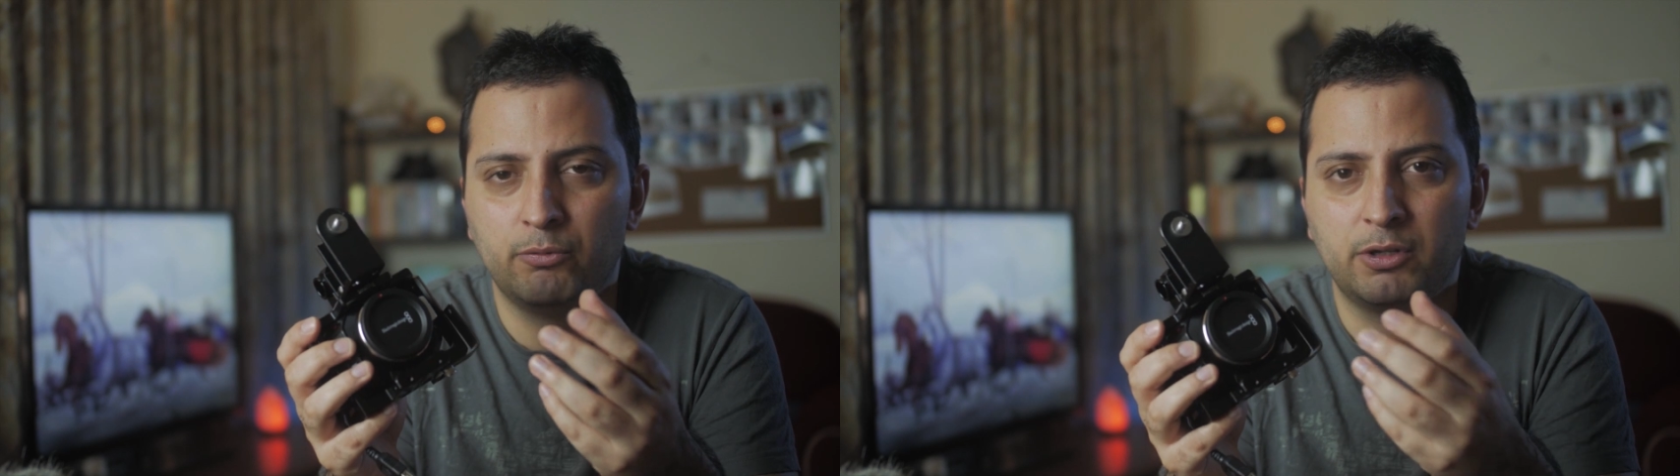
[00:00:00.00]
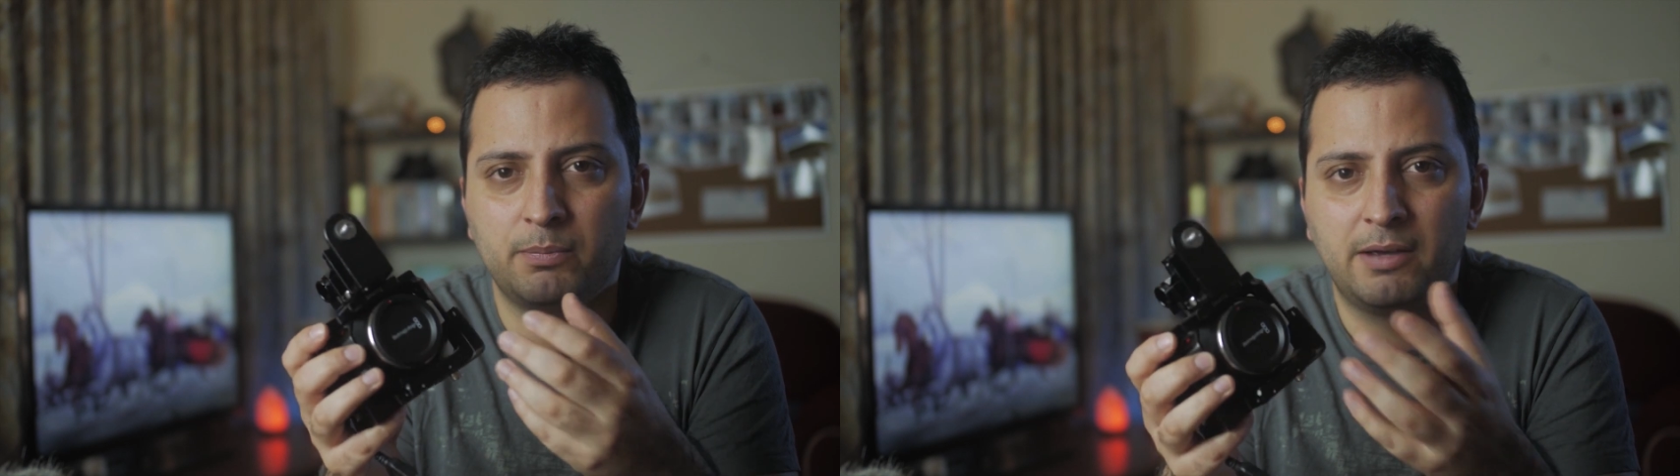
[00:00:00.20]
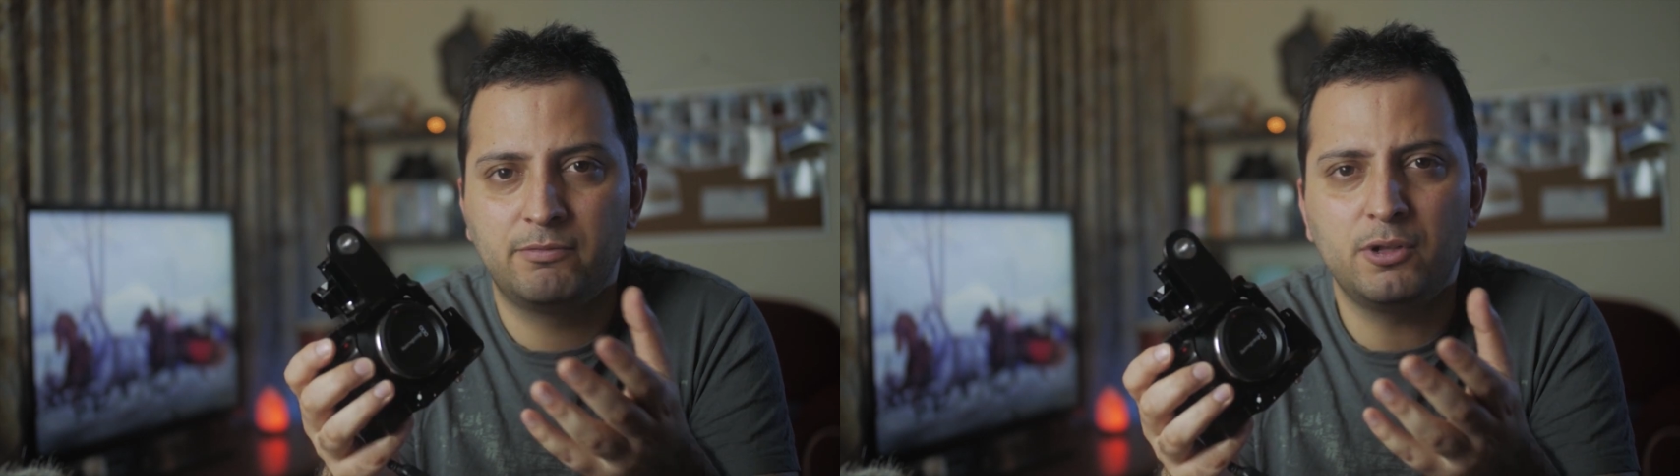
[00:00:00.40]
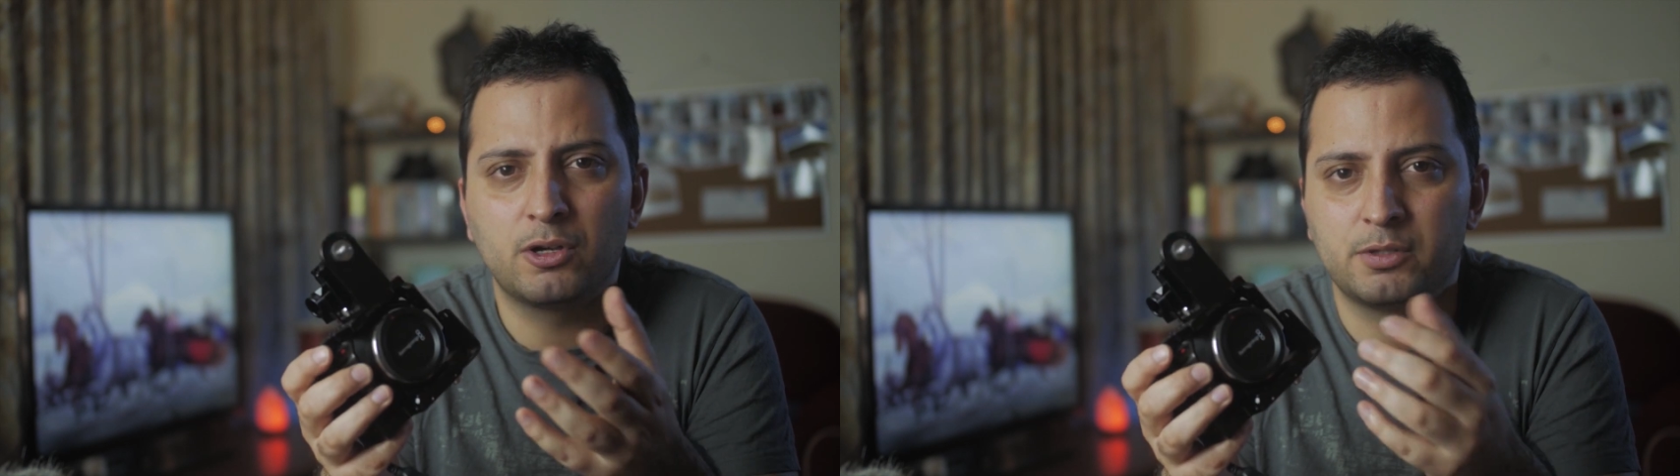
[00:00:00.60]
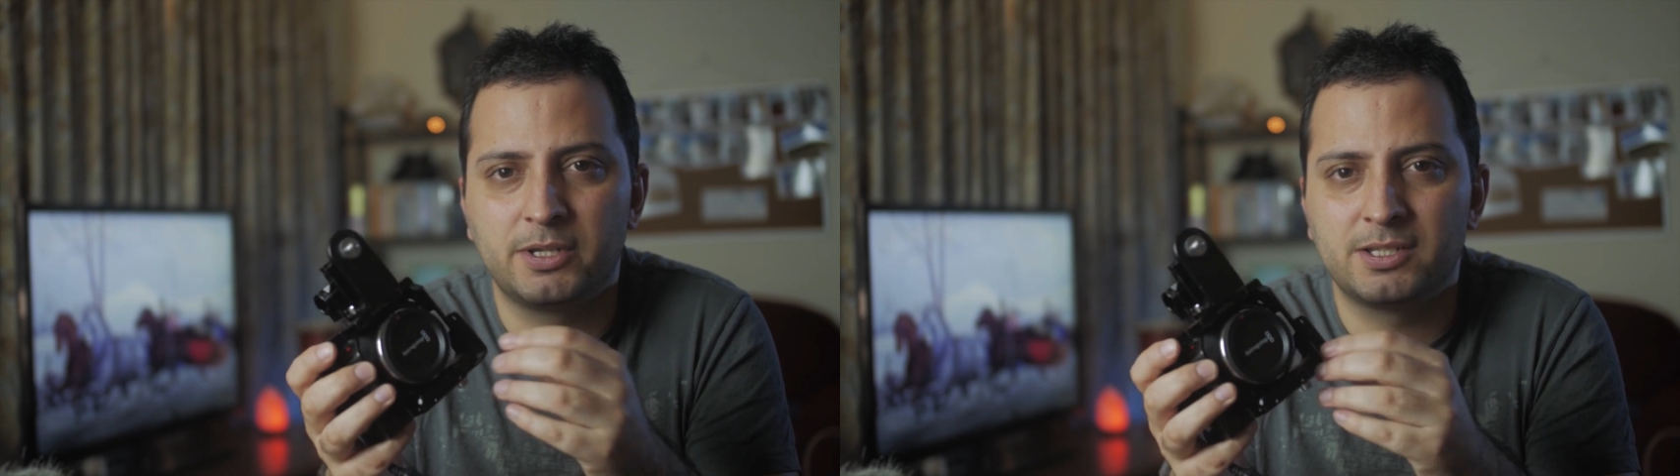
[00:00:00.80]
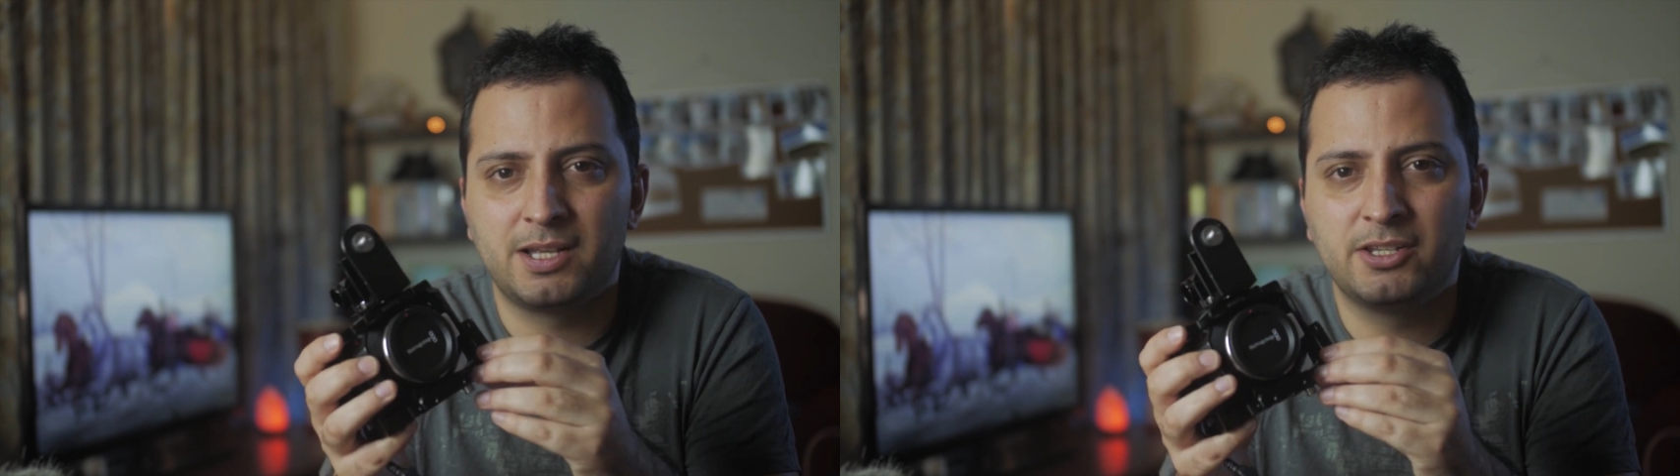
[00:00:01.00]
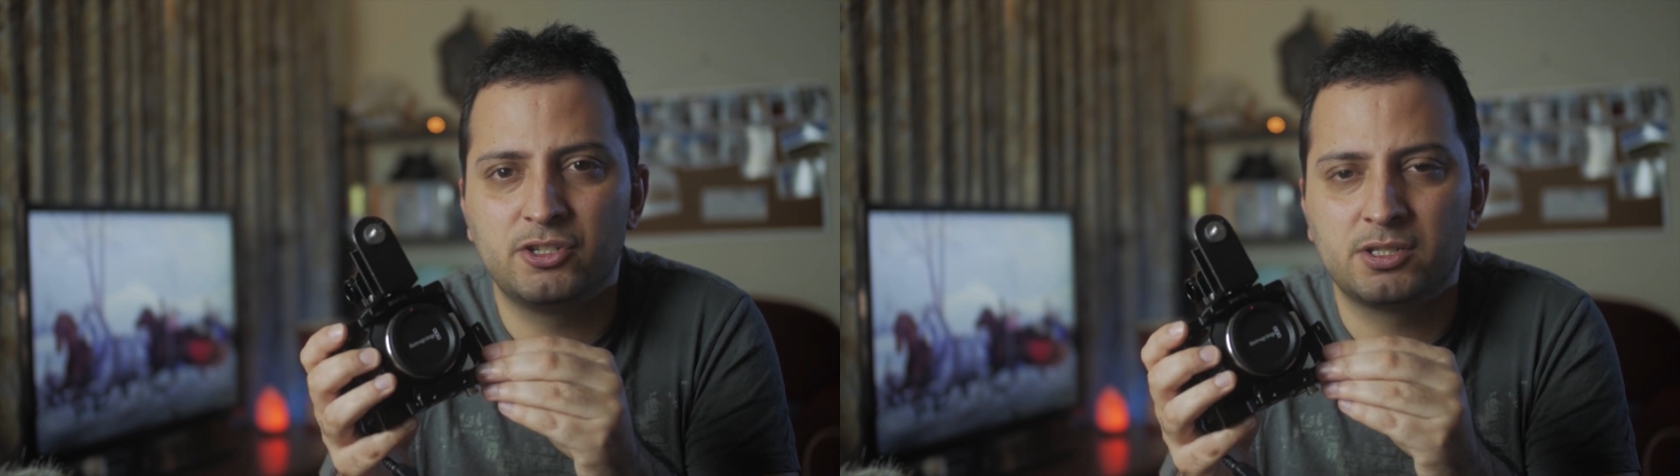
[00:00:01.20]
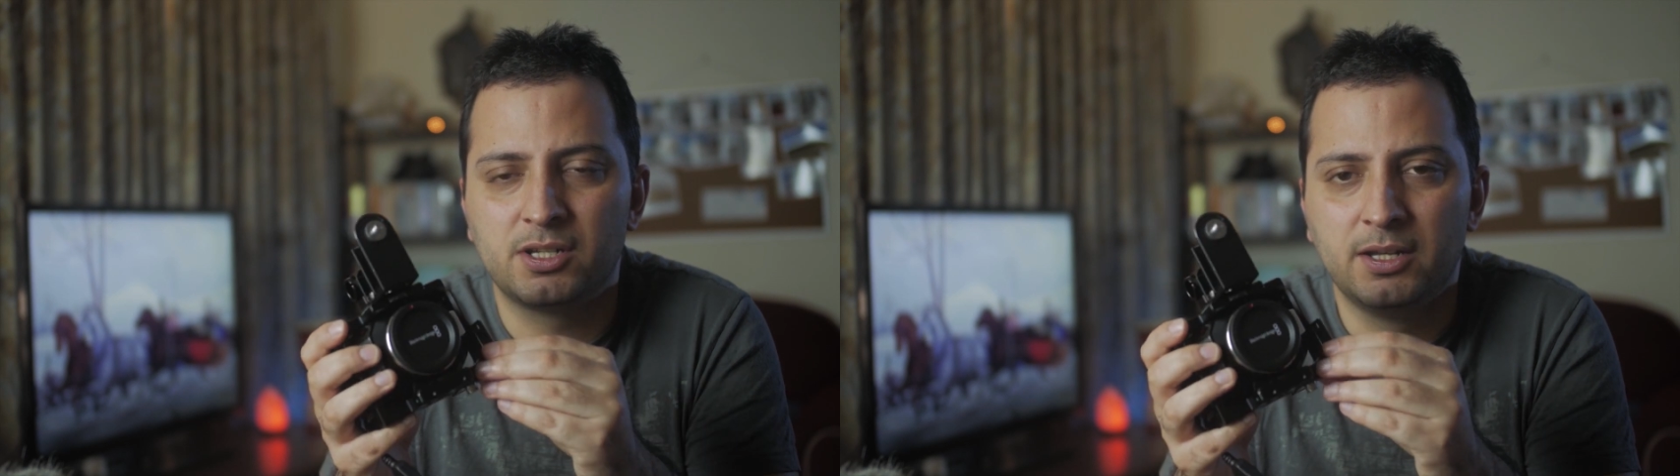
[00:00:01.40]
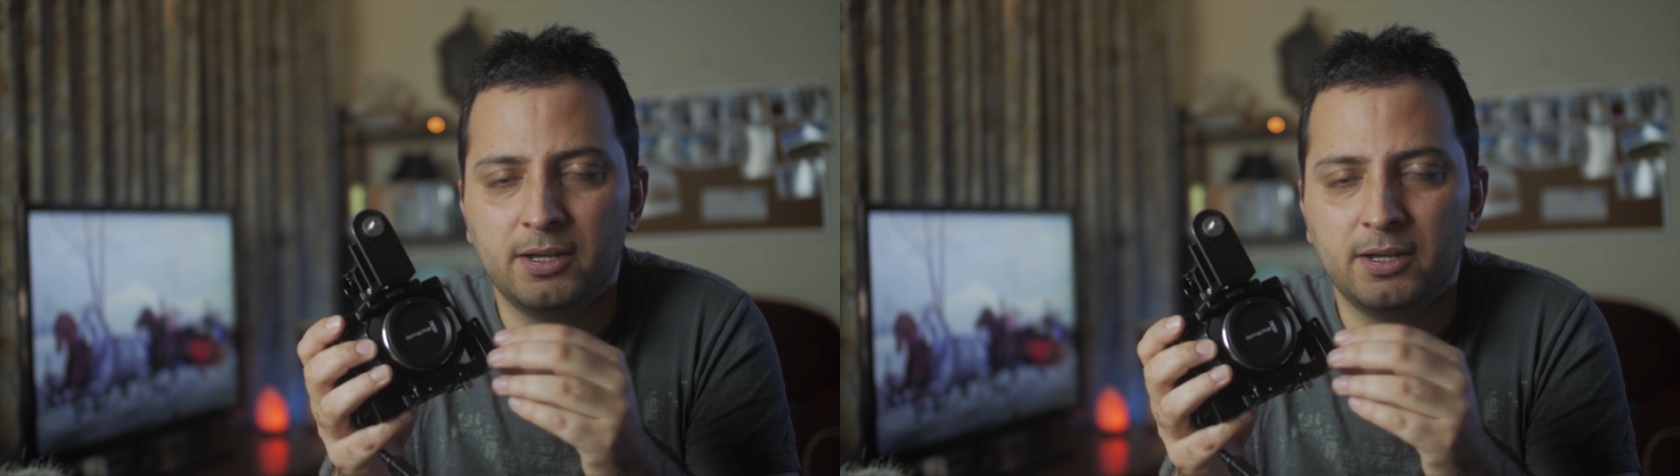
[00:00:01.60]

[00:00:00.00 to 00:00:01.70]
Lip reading: with my vlogs, because I just